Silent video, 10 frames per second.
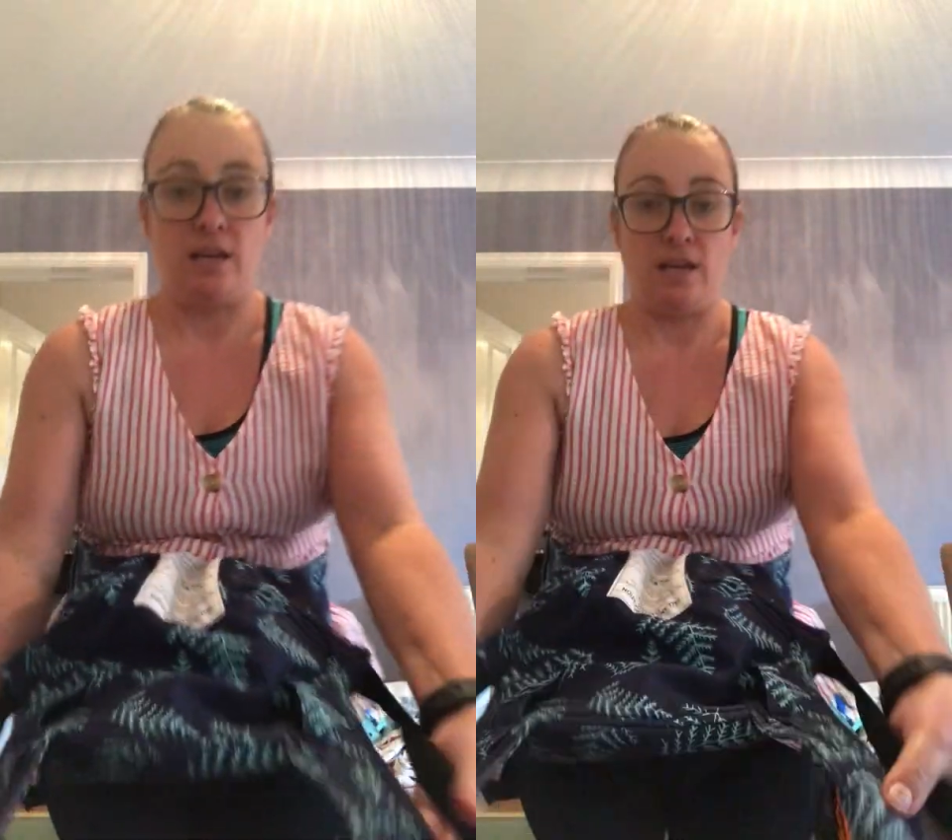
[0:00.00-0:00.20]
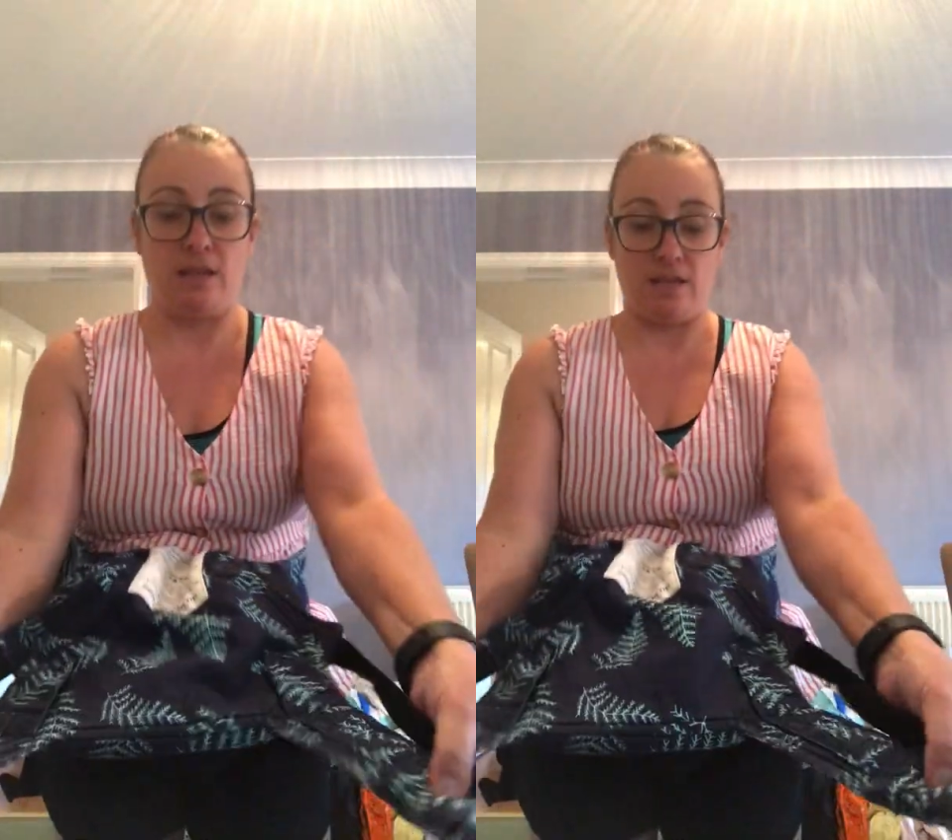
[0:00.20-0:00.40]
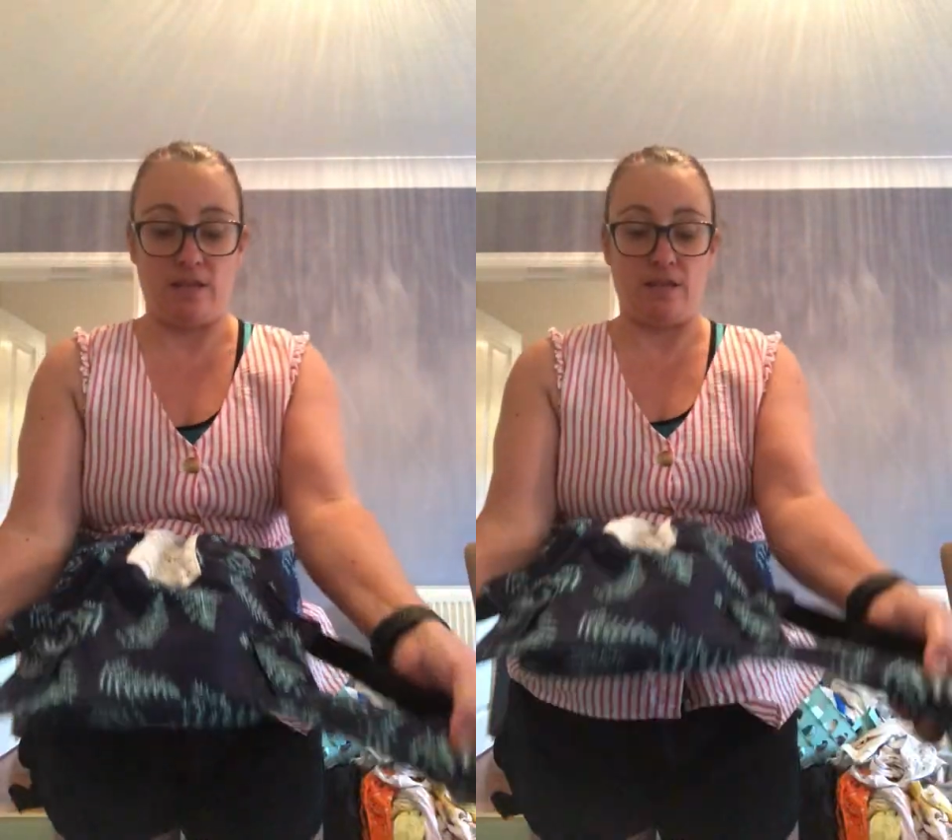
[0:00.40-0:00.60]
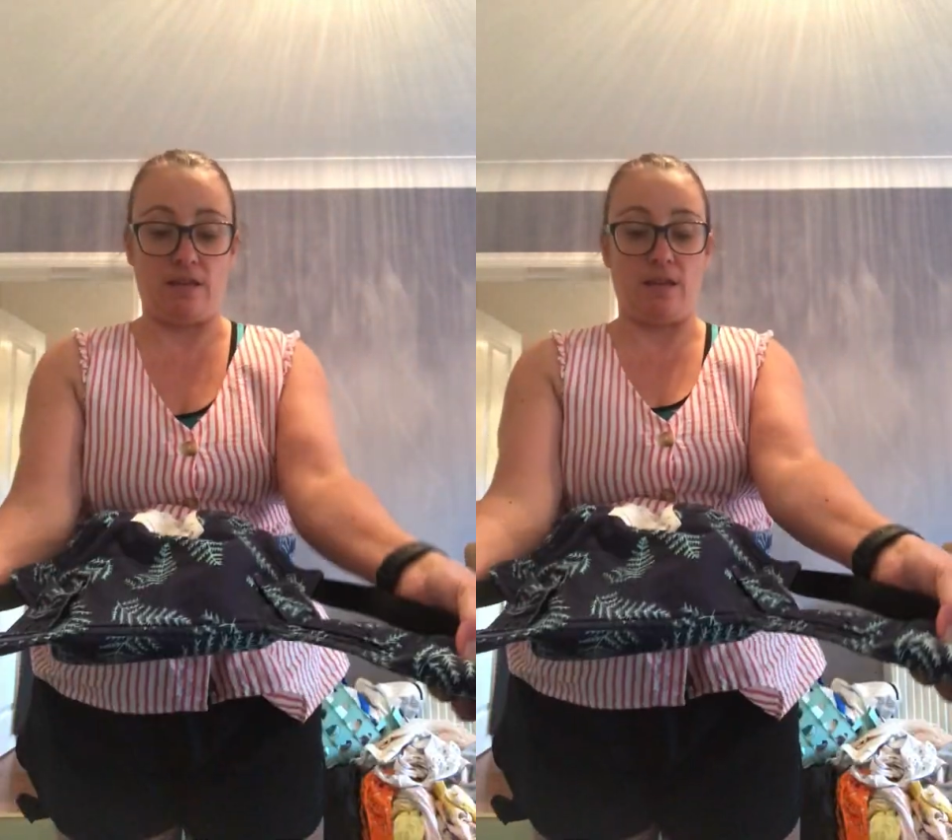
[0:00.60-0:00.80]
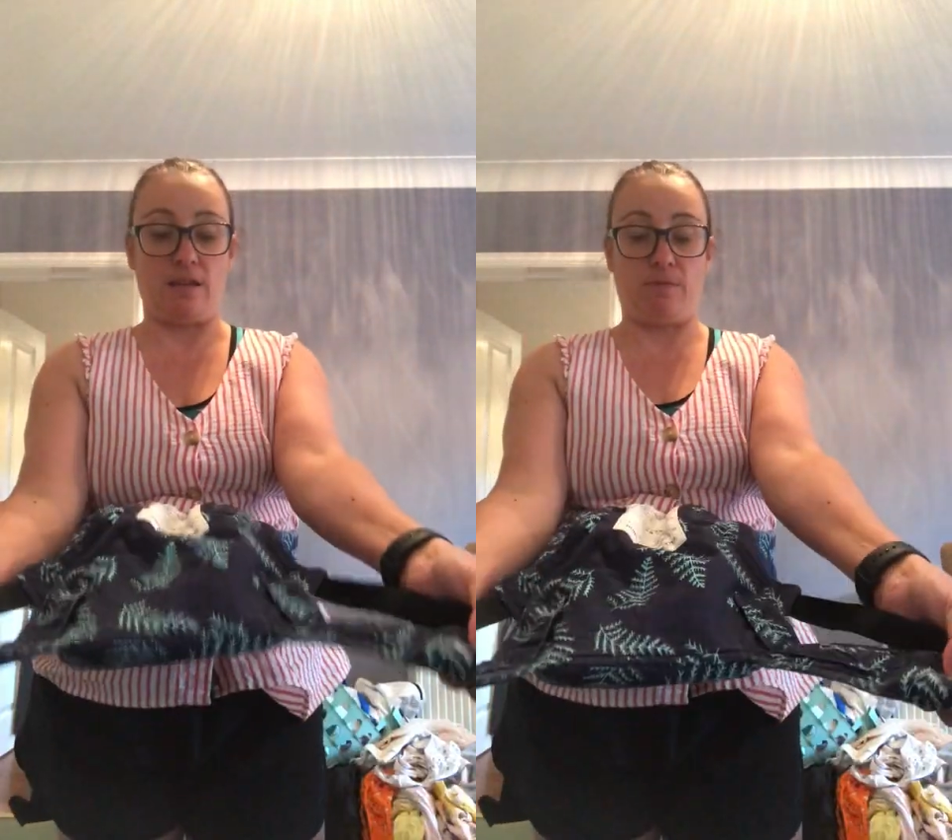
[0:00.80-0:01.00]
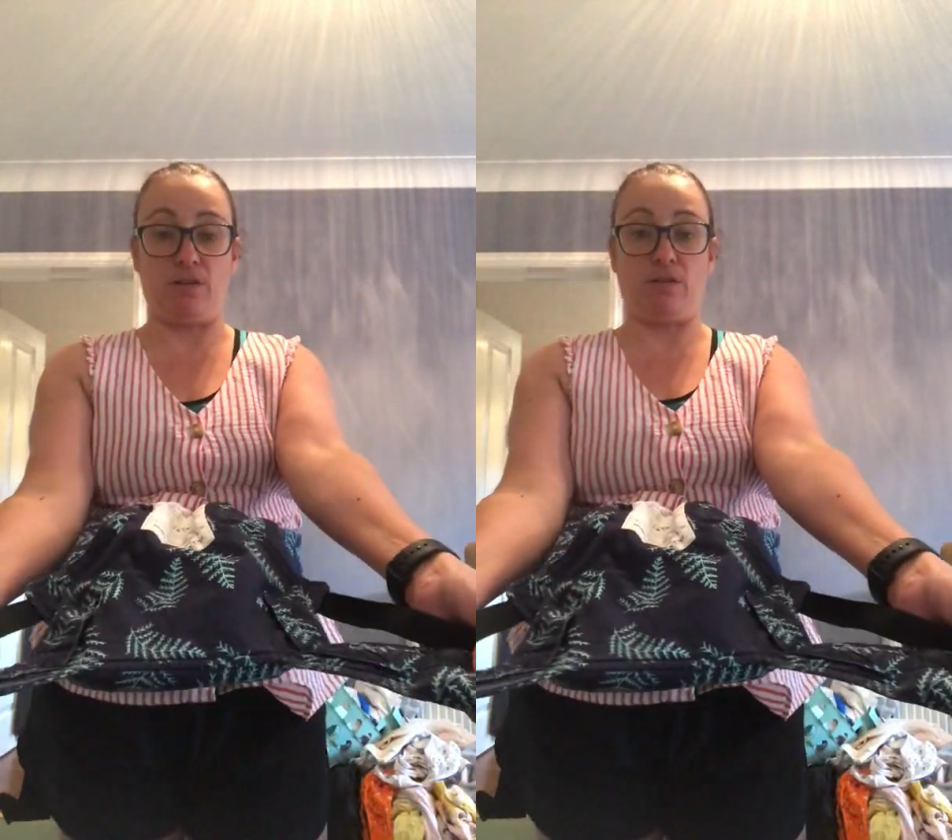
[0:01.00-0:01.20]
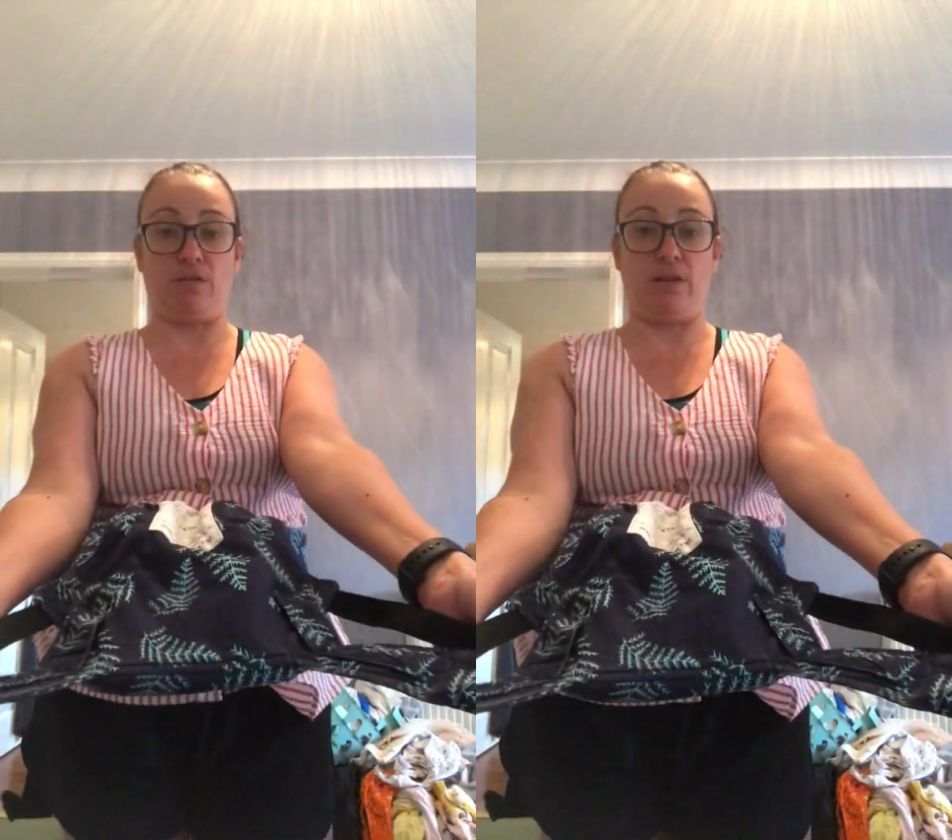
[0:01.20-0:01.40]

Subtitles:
and then they buckle